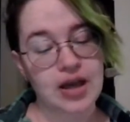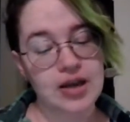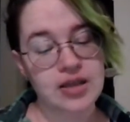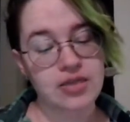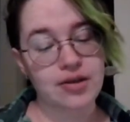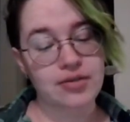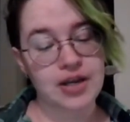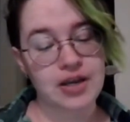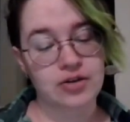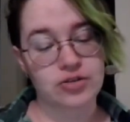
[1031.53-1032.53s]
And he thought
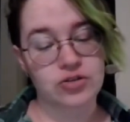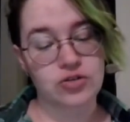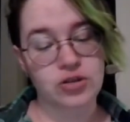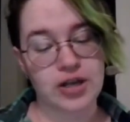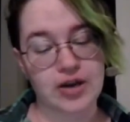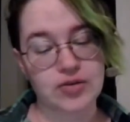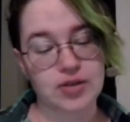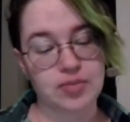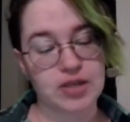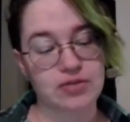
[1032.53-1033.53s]
that he understood now
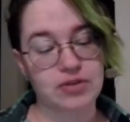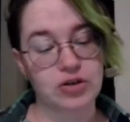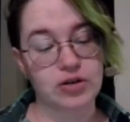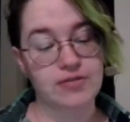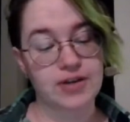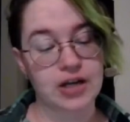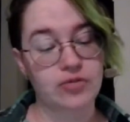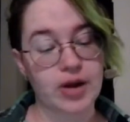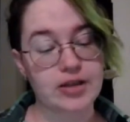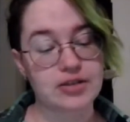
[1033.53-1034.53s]
something of the grief and
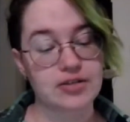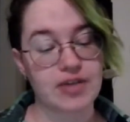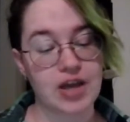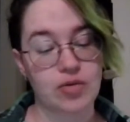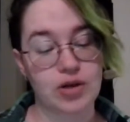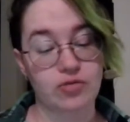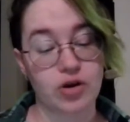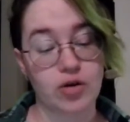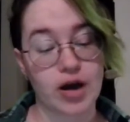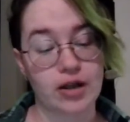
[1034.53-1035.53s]
unrest of Eowyn of
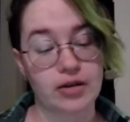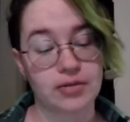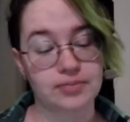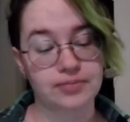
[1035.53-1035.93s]
Rohan.